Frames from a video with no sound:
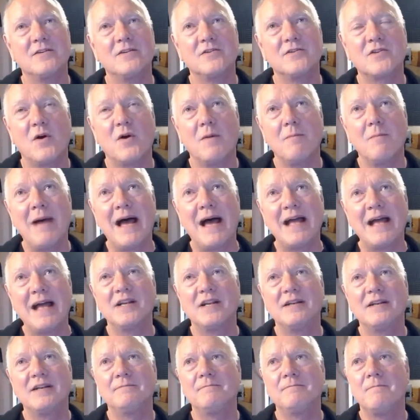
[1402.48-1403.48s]
So
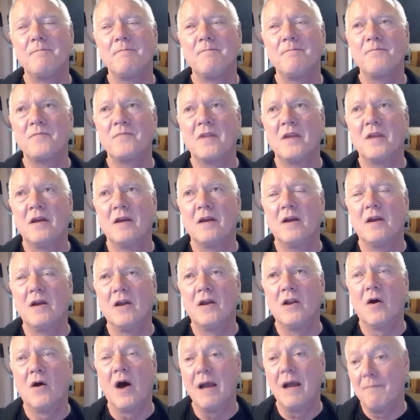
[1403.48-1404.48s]
imagine,
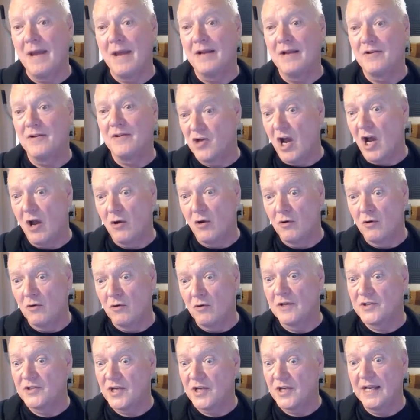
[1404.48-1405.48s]
I met Joe
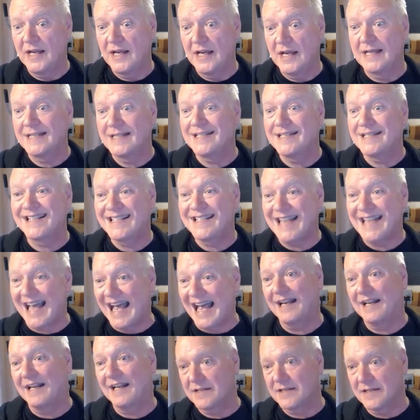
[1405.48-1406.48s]
and she is
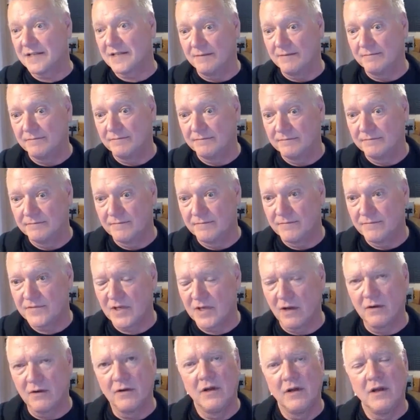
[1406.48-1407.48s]
exactly the same.
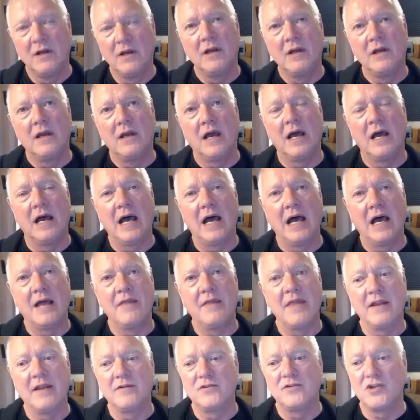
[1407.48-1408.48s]
So,
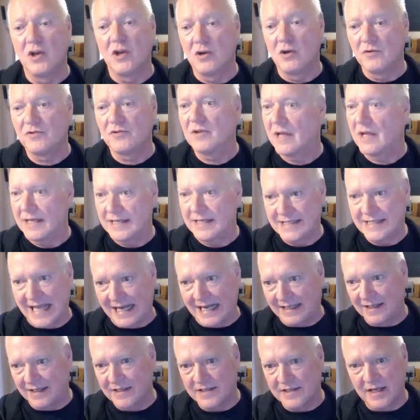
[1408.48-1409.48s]
and then Juice,
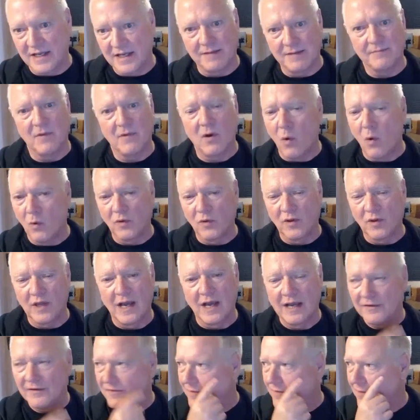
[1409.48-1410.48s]
exactly the same. All the
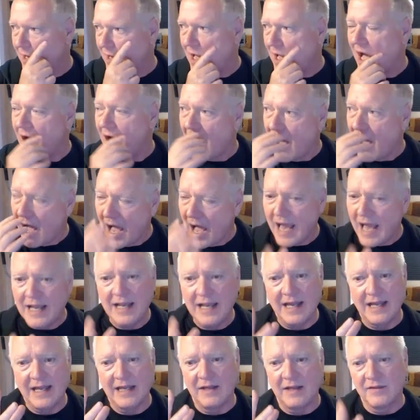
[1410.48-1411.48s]
guys,
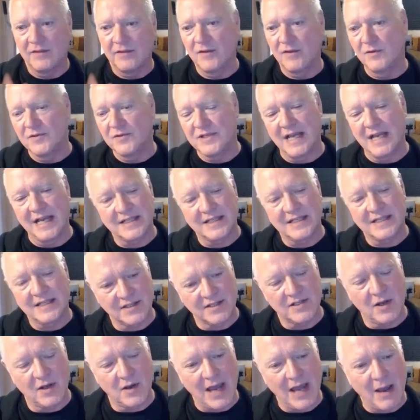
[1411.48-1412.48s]
highly
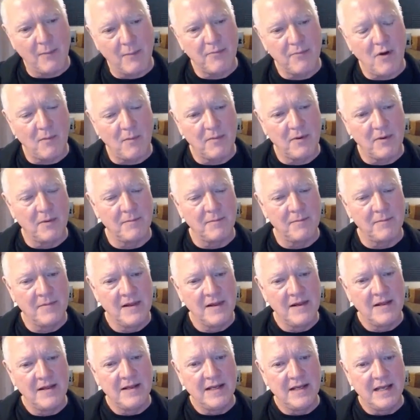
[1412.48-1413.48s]
enthusiastic. So our
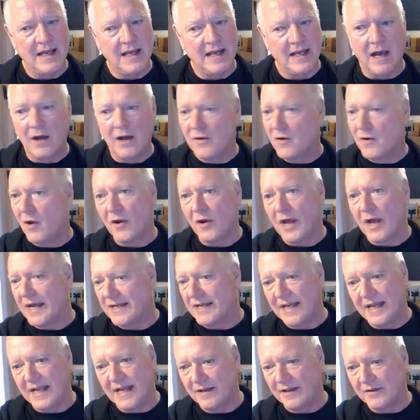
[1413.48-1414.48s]
problem are not
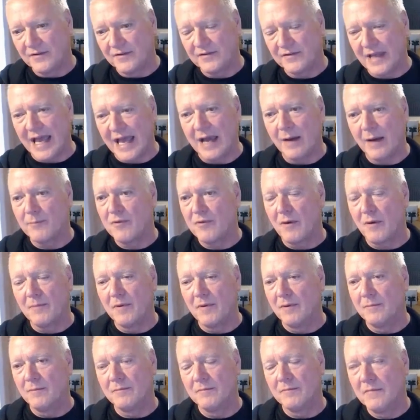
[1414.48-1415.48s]
ideas. Our
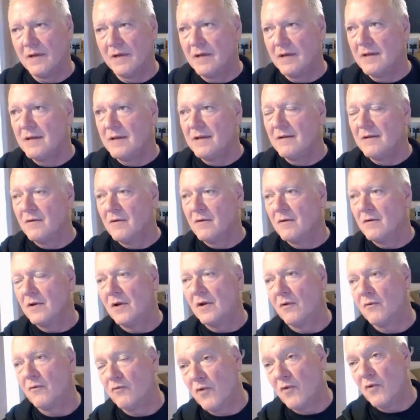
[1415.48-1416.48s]
problem,
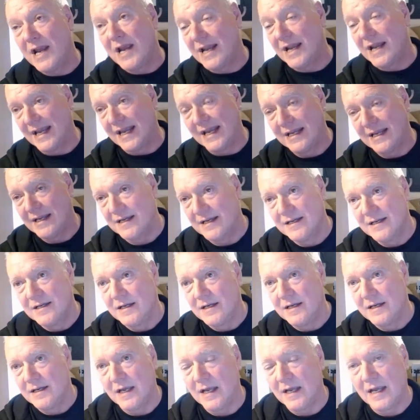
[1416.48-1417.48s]
really,
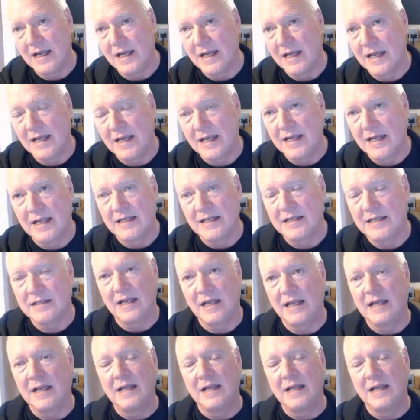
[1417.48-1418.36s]
we've